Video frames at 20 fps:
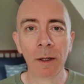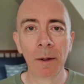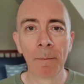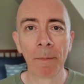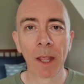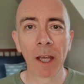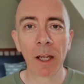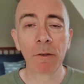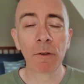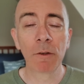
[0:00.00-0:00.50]

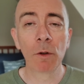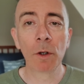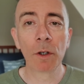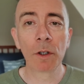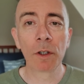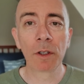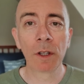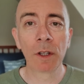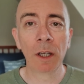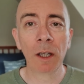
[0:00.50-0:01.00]
And of
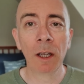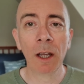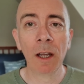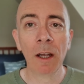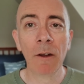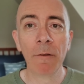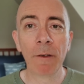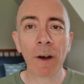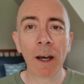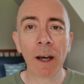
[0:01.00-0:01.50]
course, the
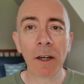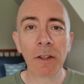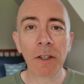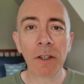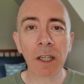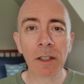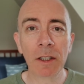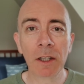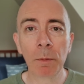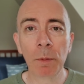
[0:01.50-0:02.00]

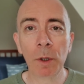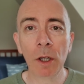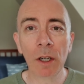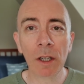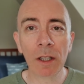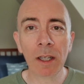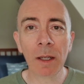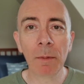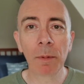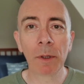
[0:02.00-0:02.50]
Pharisees, the
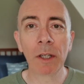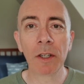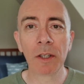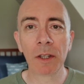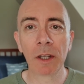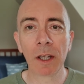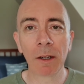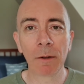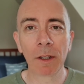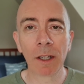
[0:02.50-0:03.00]
purity police,
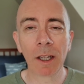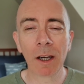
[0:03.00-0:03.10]
they're